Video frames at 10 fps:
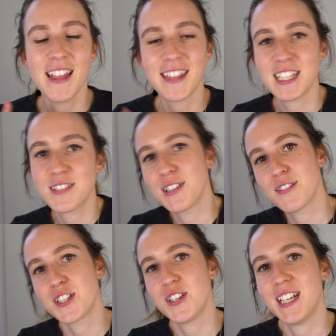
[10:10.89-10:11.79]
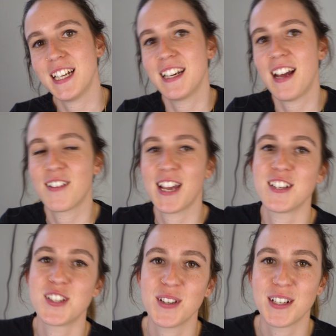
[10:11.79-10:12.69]
Thanks friend for tuning in. I'll
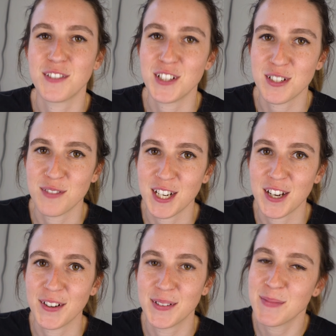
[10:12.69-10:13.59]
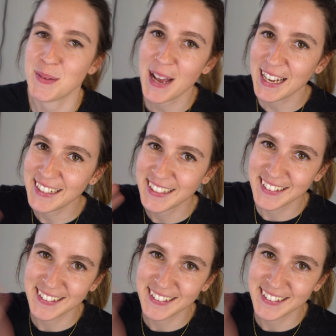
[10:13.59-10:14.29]
catch you in a future video. Bye-bye.